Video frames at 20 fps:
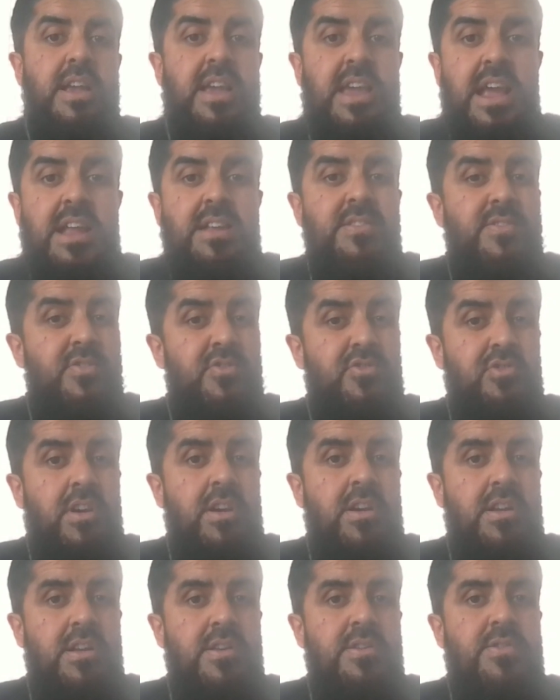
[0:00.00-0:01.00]
again
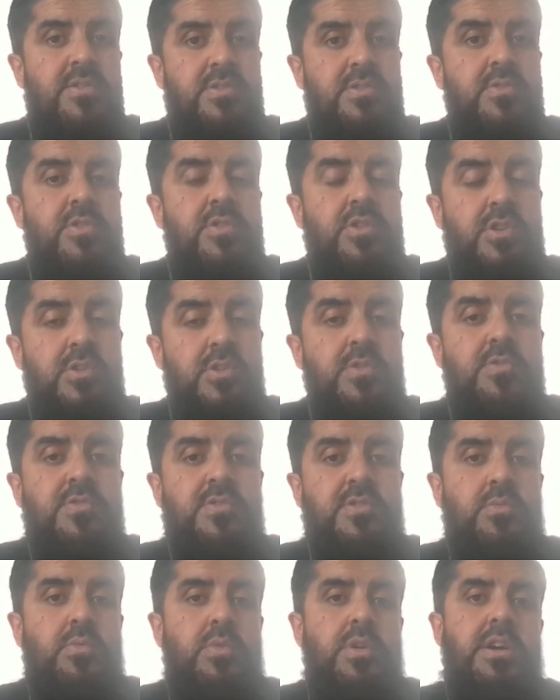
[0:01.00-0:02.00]
struggled to
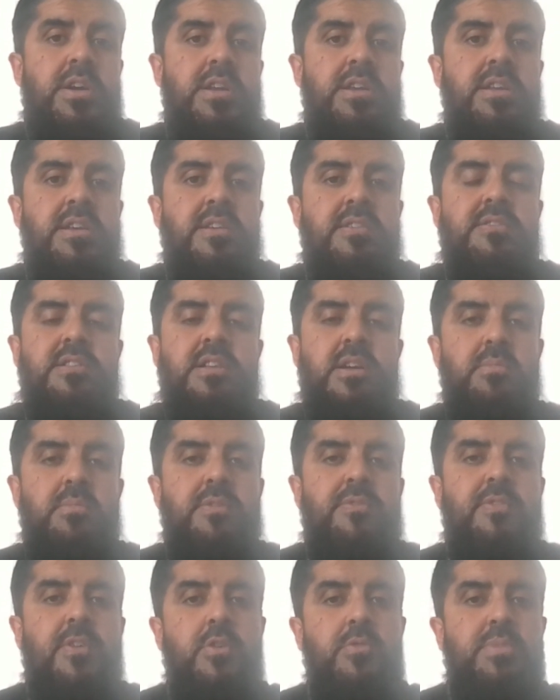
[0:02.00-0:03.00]
use the word
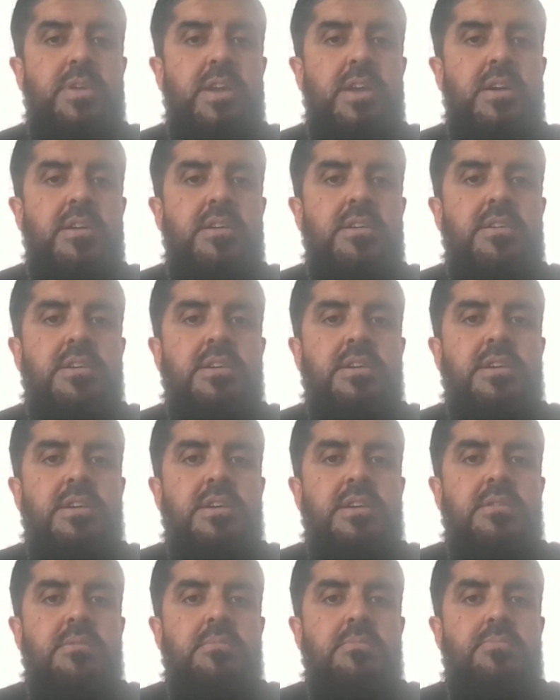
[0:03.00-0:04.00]
Islamophobia
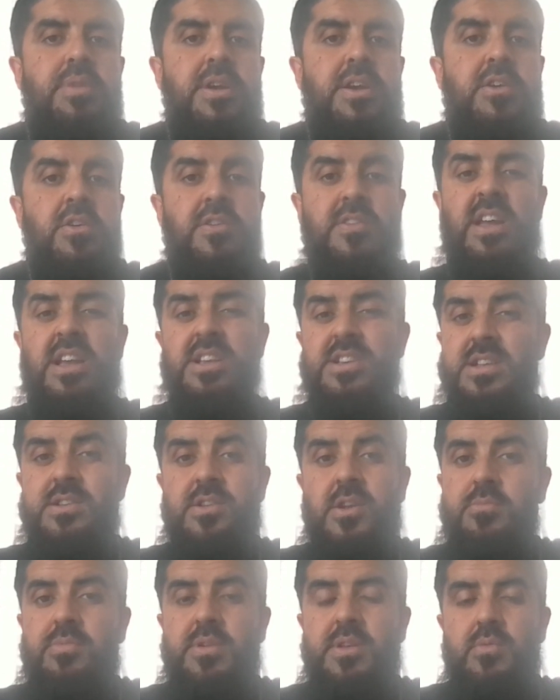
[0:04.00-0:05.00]
because actually
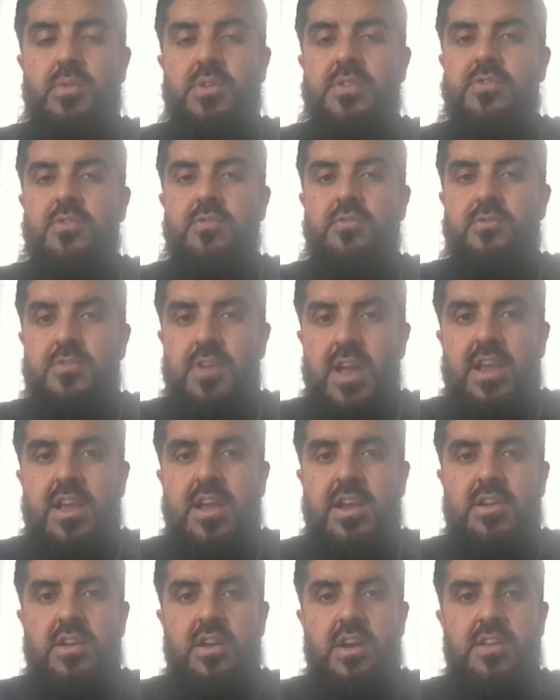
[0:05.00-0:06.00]
nobody wants to
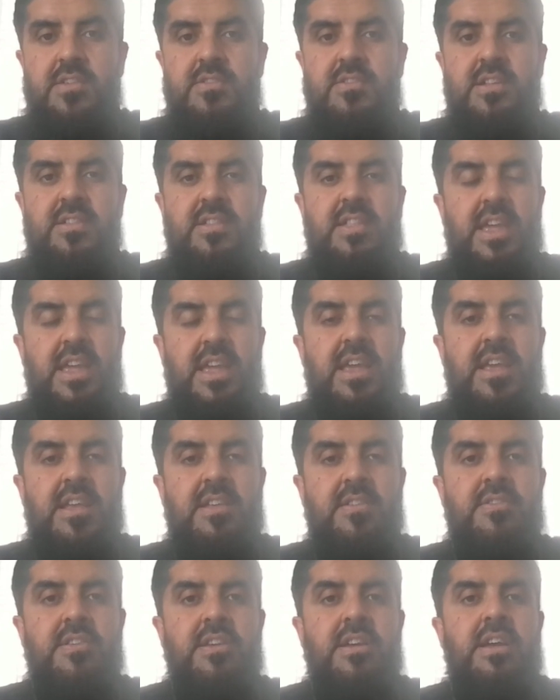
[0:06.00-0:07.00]
recognize that there
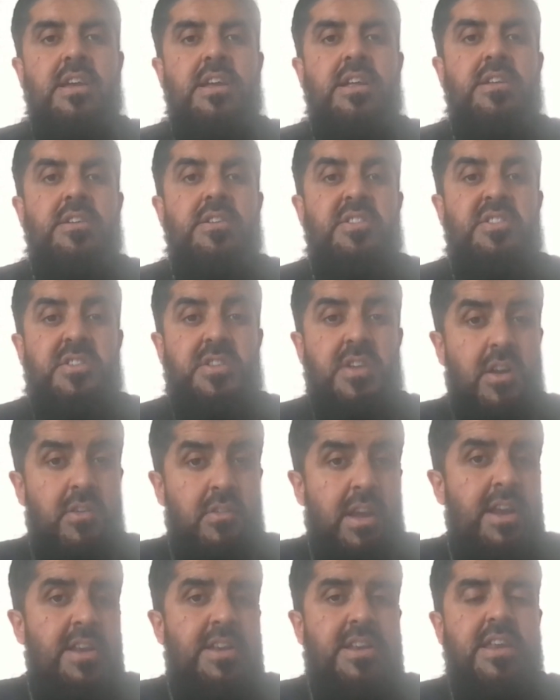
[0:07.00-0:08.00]
is
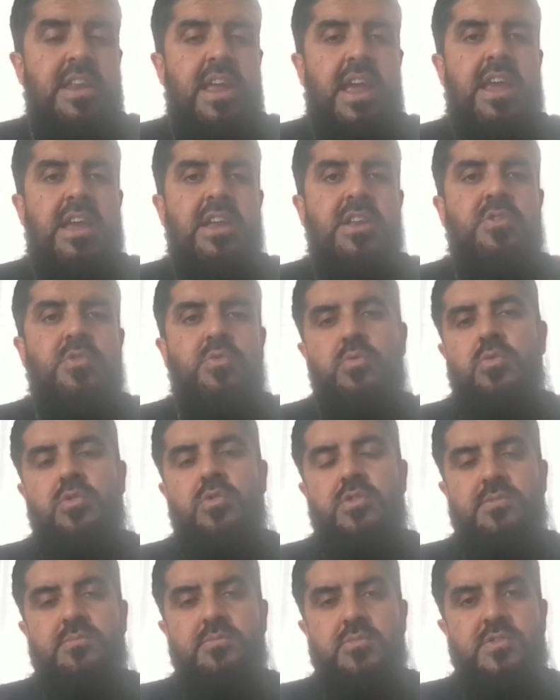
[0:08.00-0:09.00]
directed hate
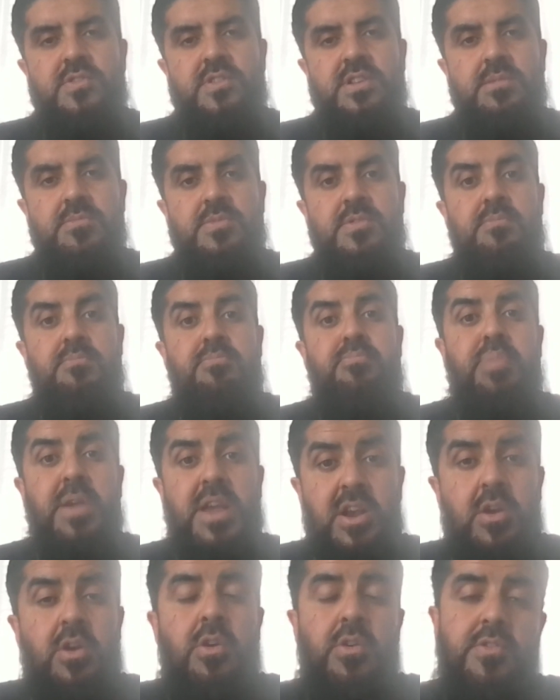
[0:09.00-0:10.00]
towards Muslims
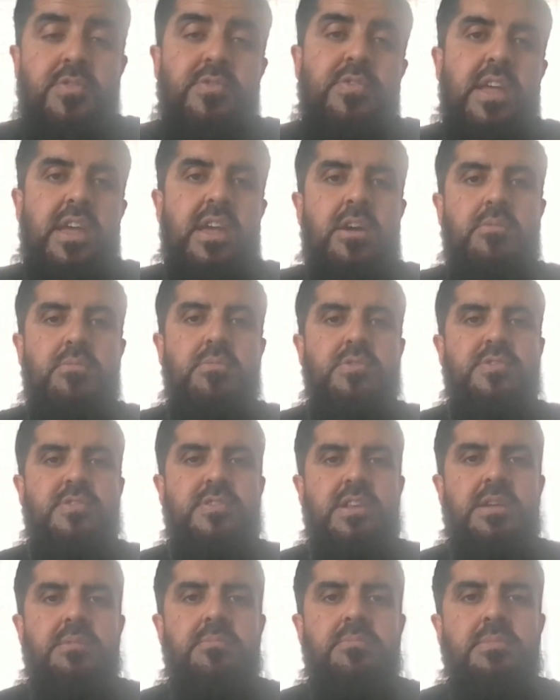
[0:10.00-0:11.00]
because they are
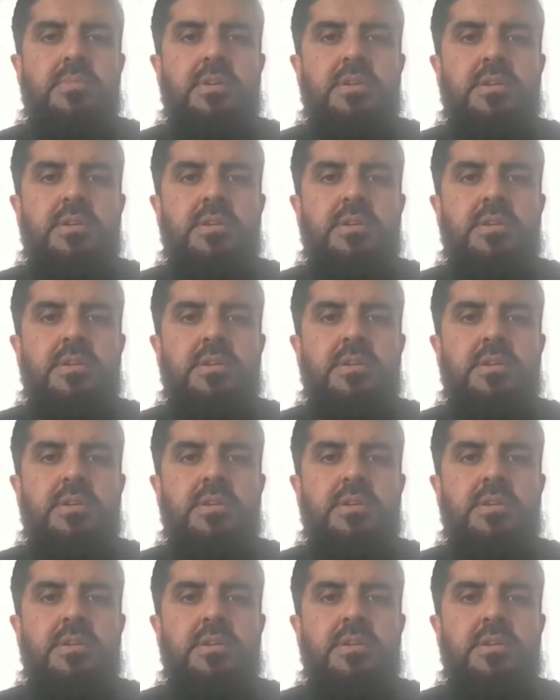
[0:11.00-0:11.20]
Muslim.